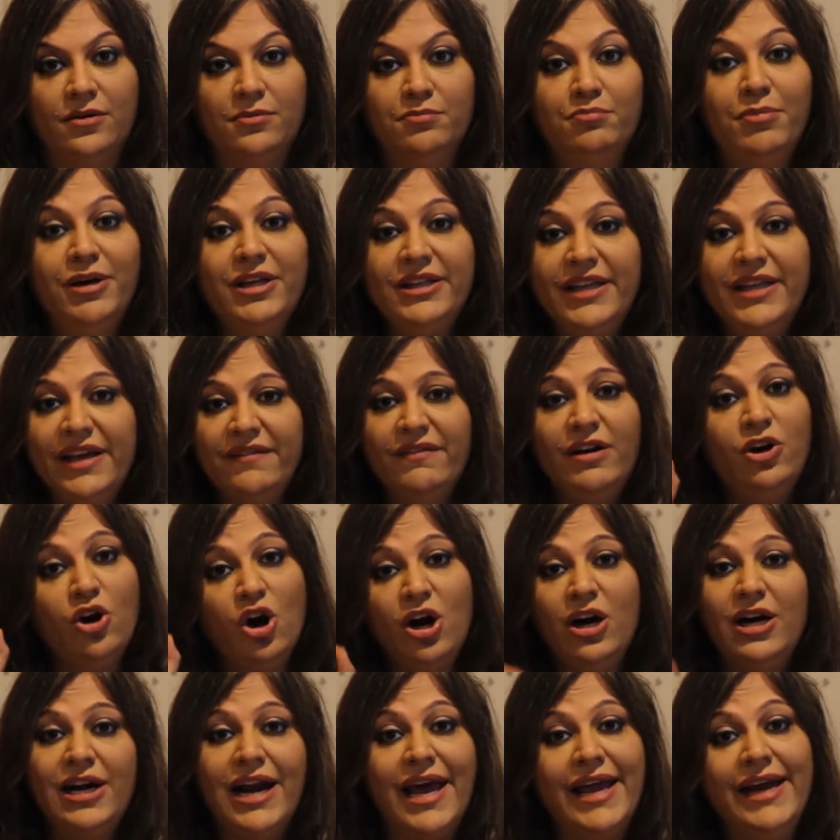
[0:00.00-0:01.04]
but they will
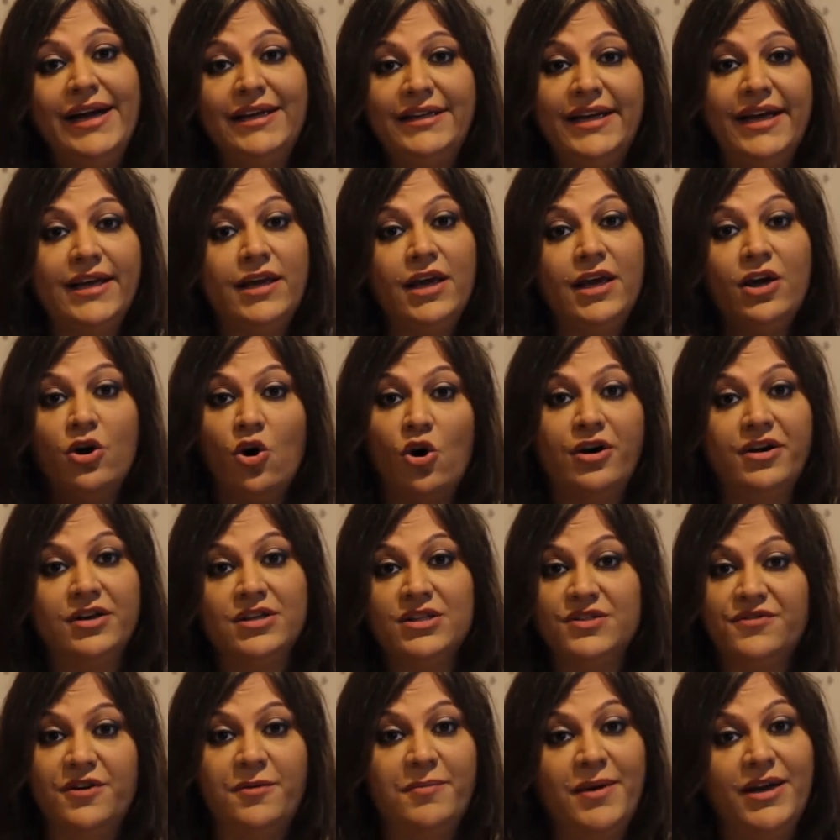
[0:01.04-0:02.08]
not like taking
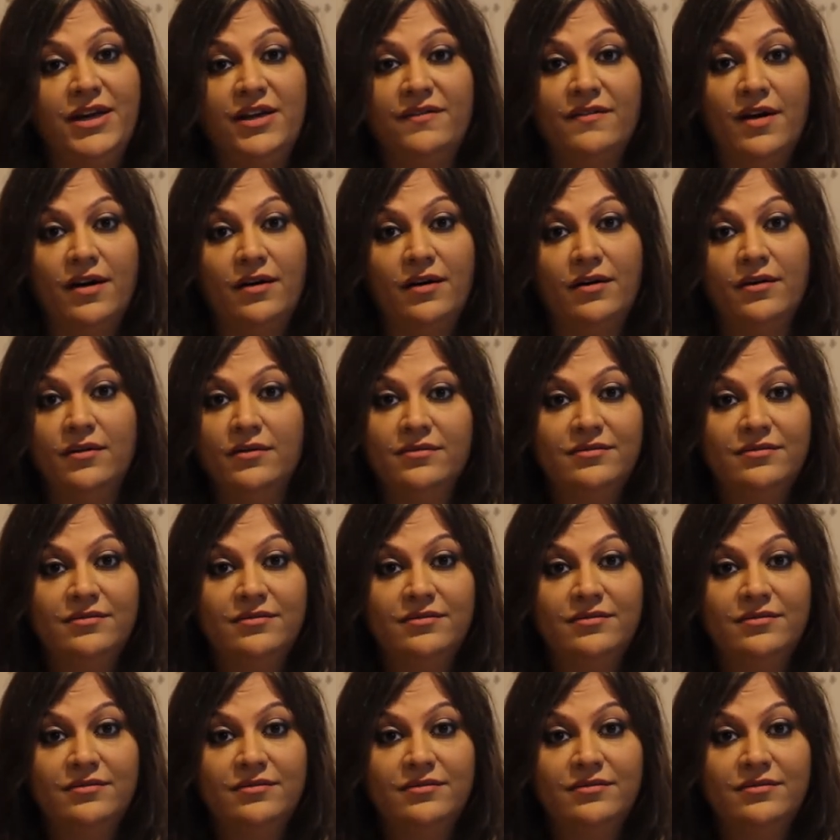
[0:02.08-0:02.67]
orders from anyone.